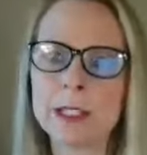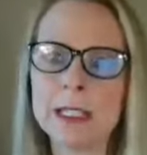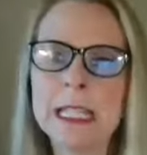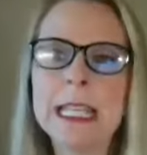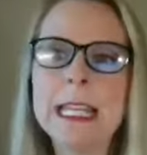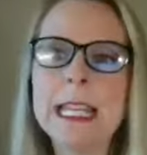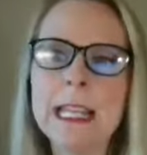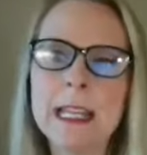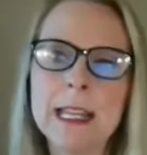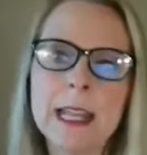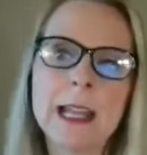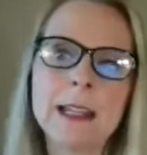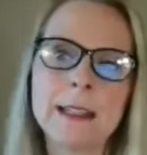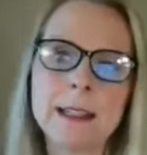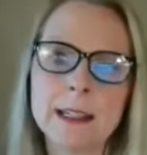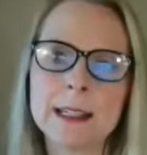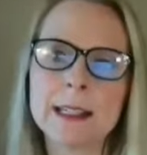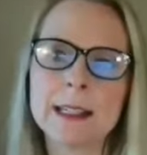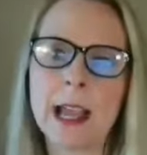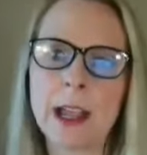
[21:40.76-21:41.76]
need and
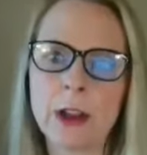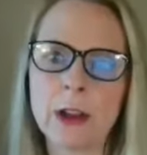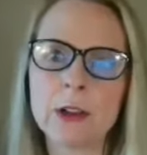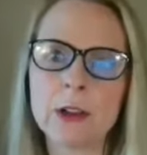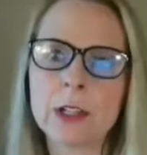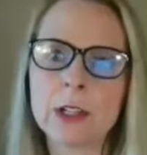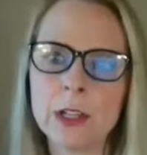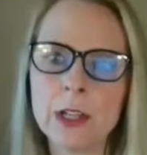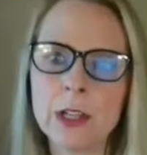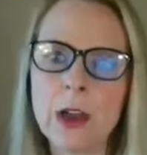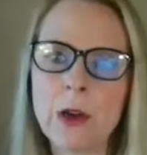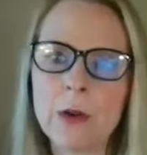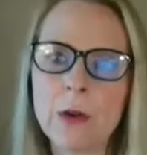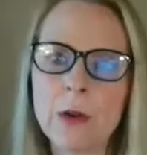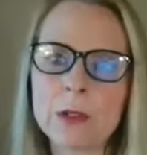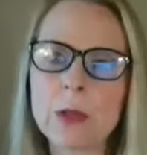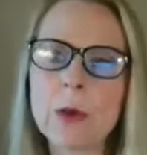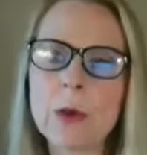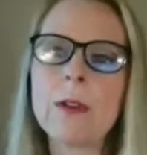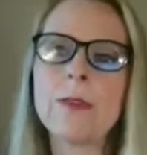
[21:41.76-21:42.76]
desire to know.
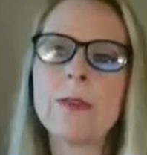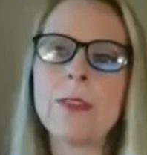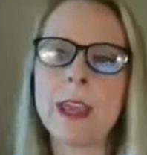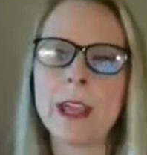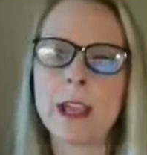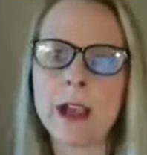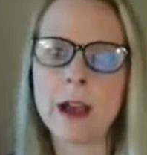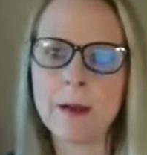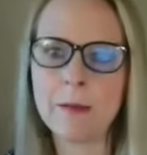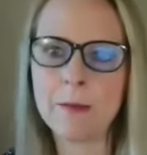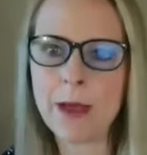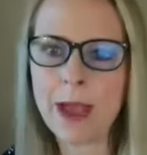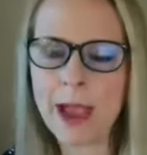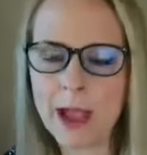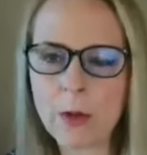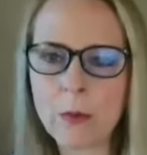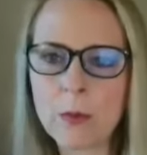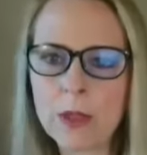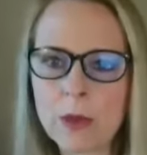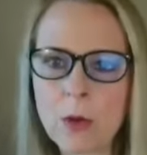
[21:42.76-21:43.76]
So if they come
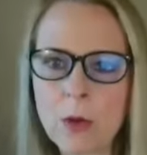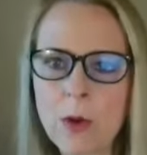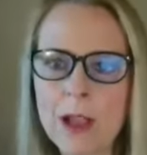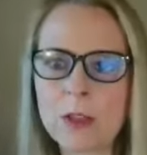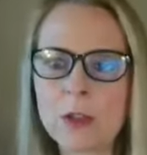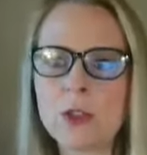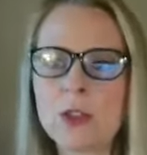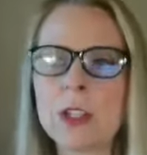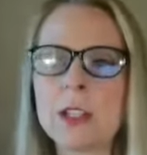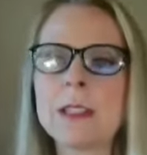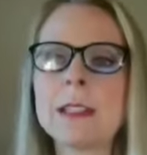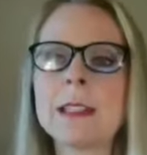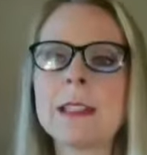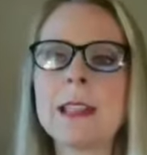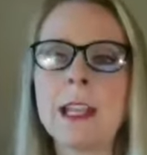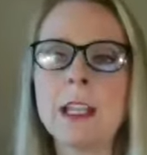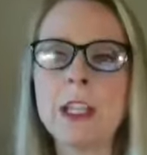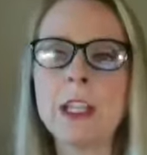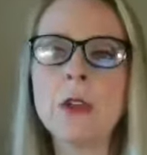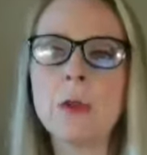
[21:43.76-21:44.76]
back with questions,
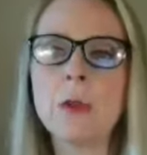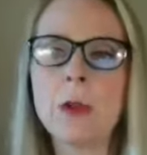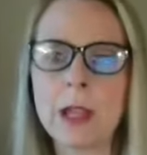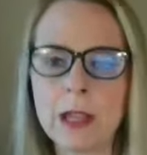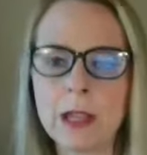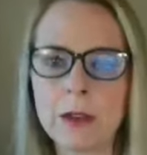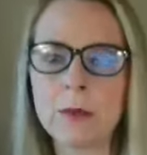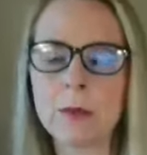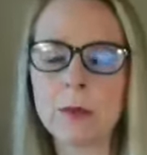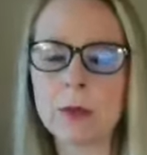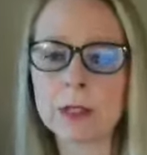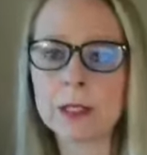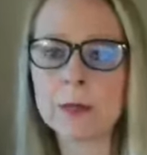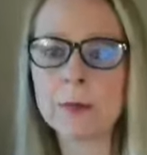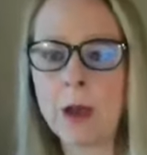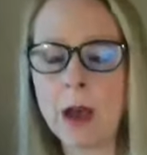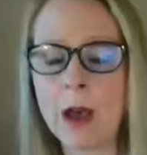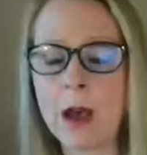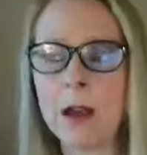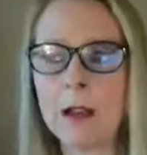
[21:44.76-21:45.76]
then you can
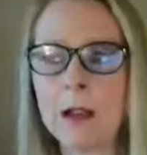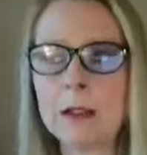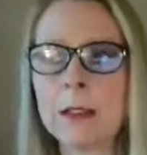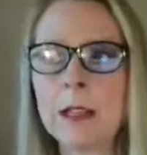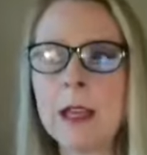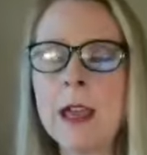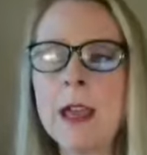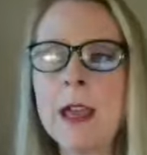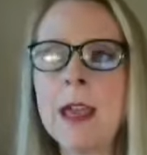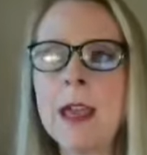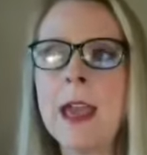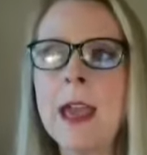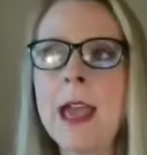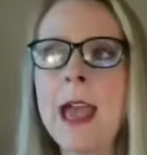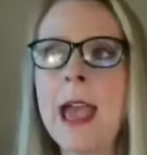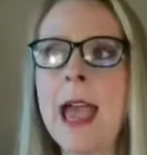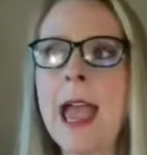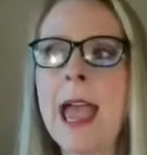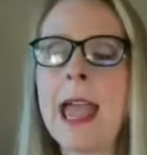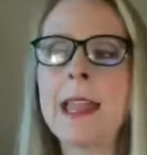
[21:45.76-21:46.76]
respond.
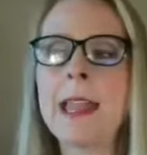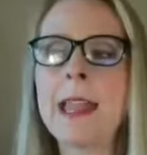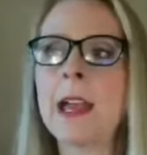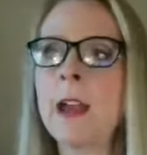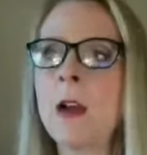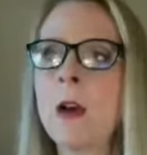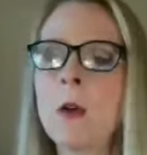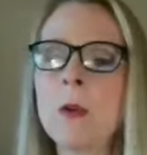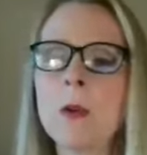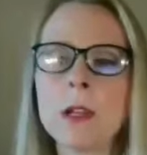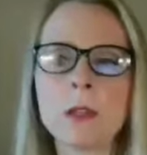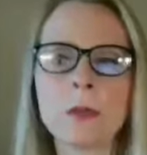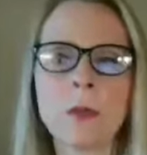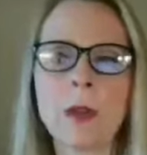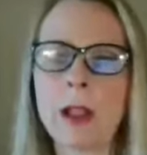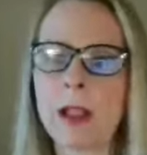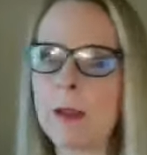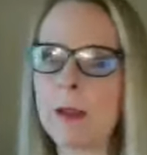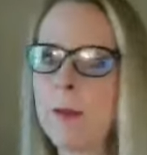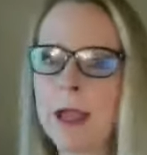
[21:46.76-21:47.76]
And I always
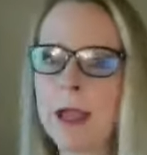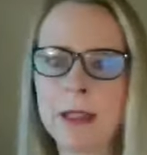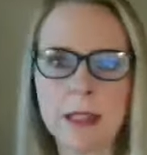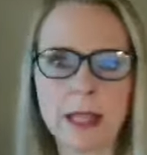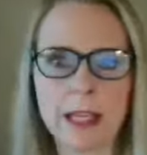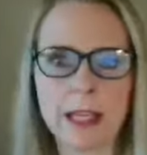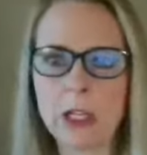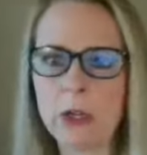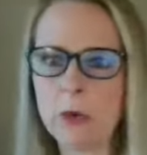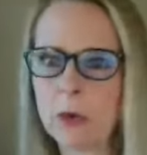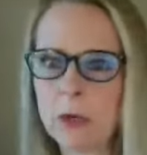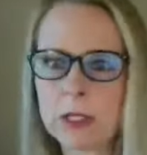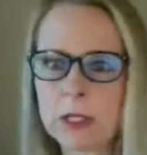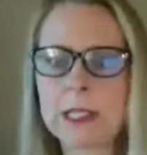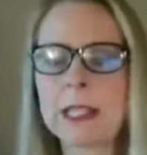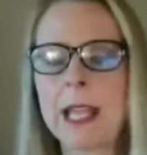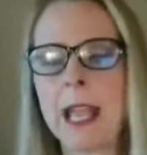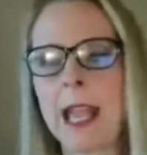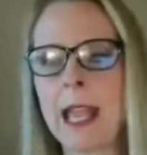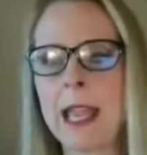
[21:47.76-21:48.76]
recommend, like you were
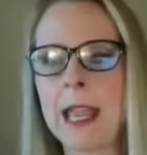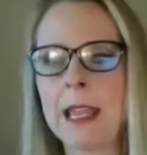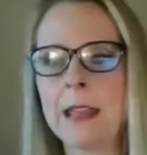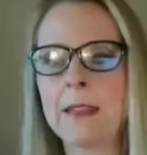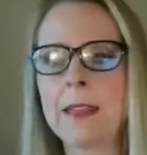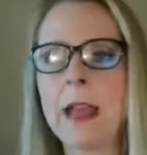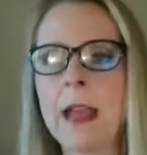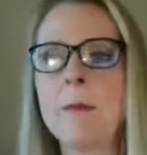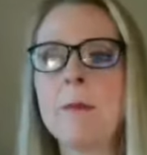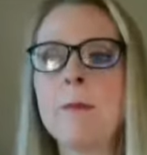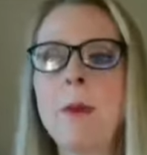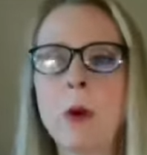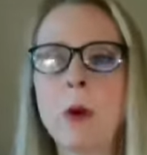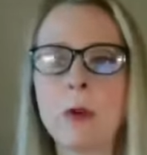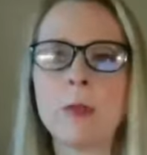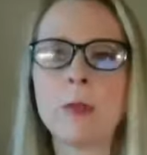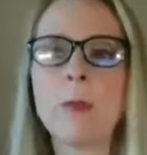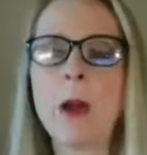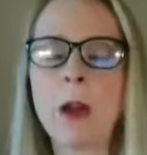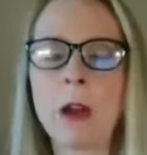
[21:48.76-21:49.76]
saying, that
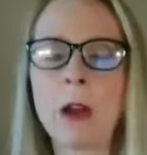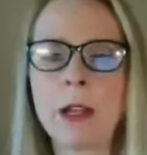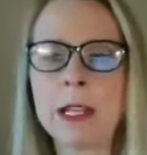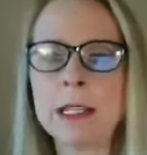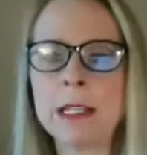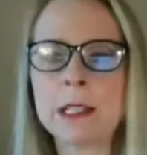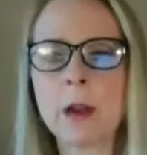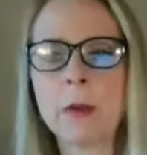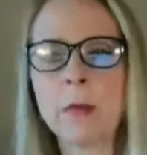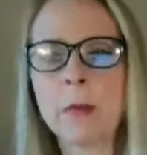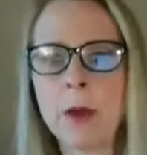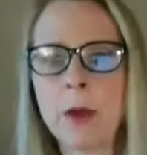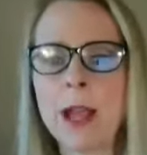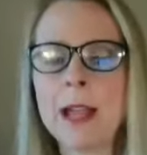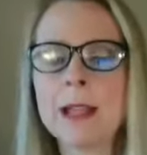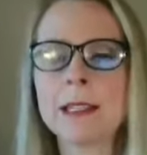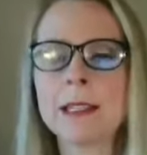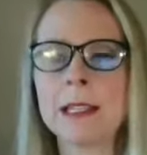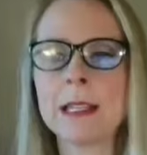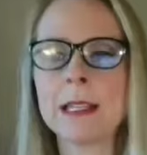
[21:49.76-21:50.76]
both parties are
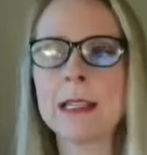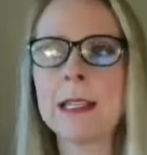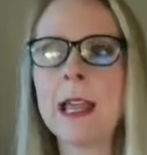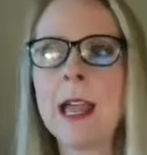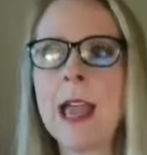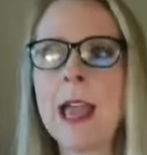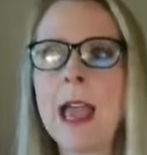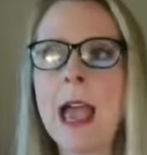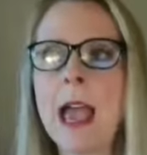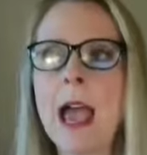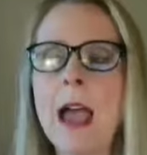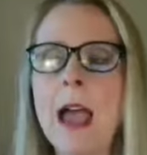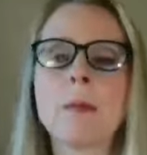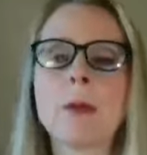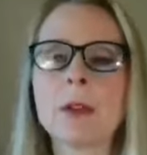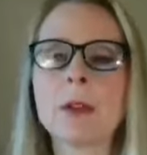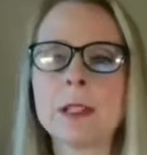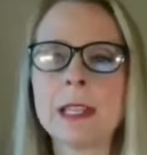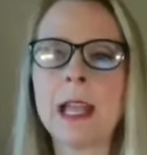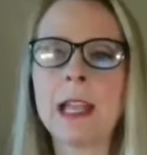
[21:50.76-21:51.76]
present and
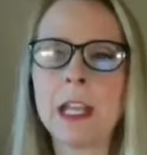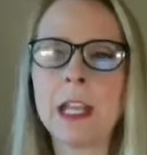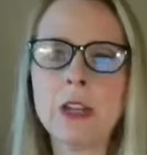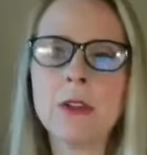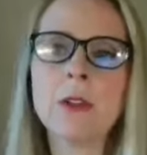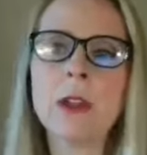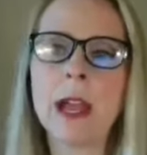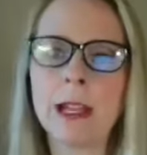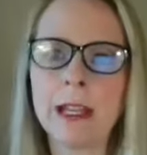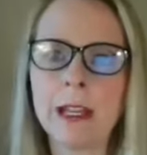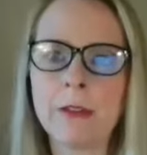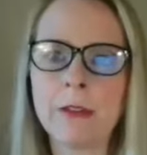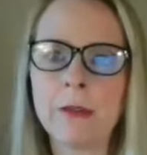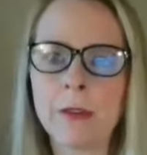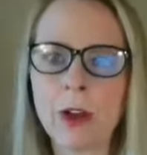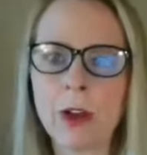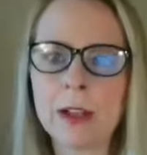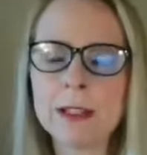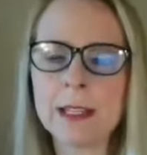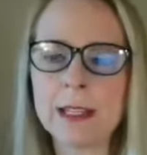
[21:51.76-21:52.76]
present a united
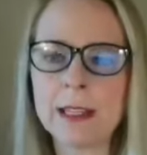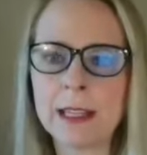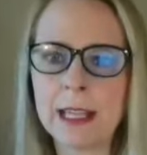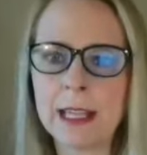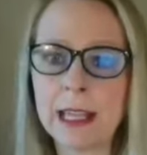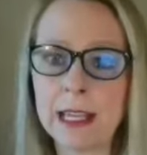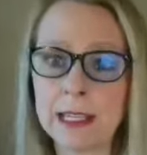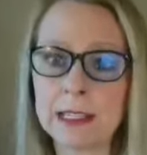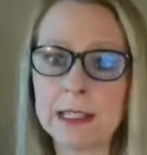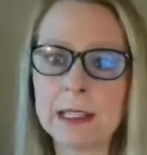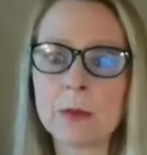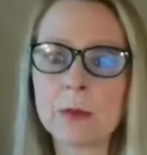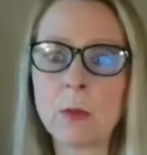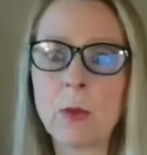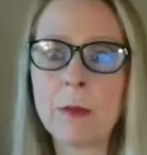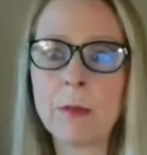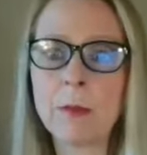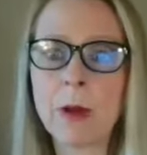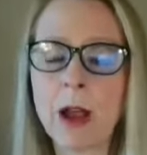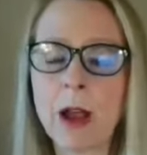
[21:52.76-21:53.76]
front to the kids
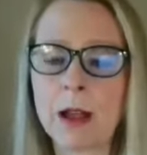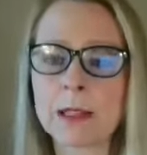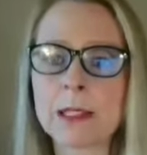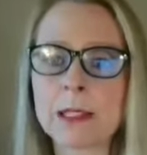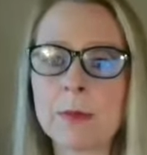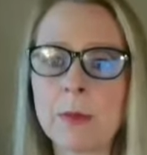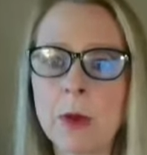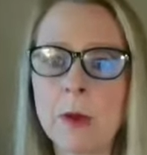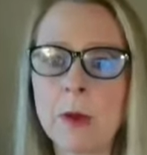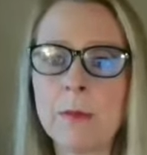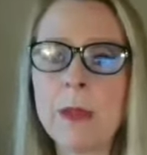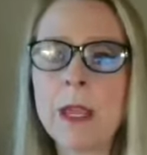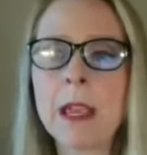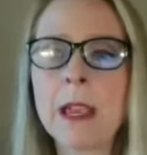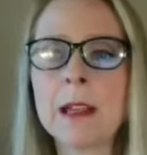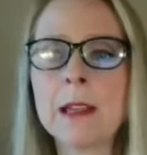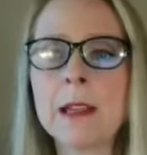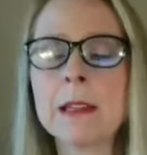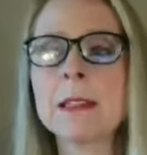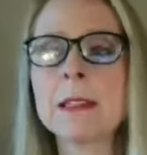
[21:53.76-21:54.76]
when possible.
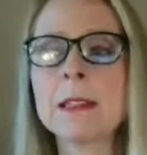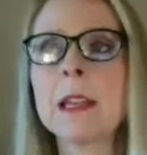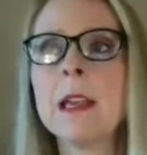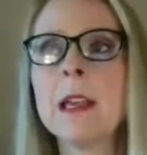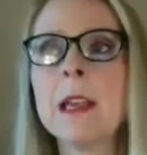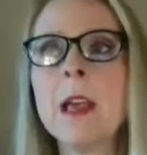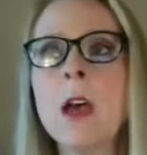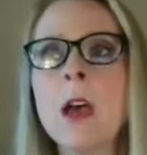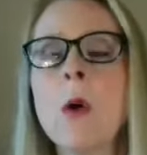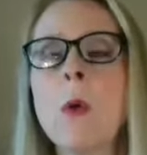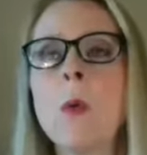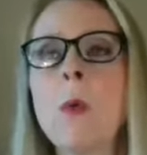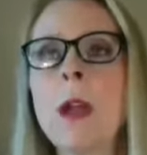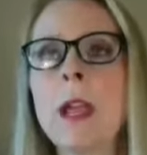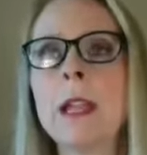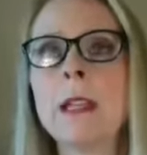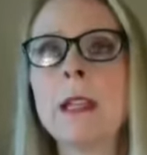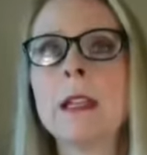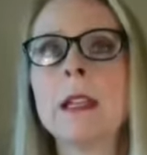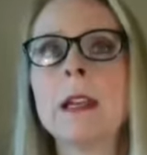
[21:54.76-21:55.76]
Because
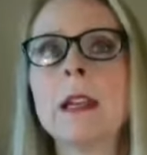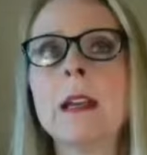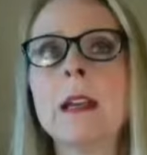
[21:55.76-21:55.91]
when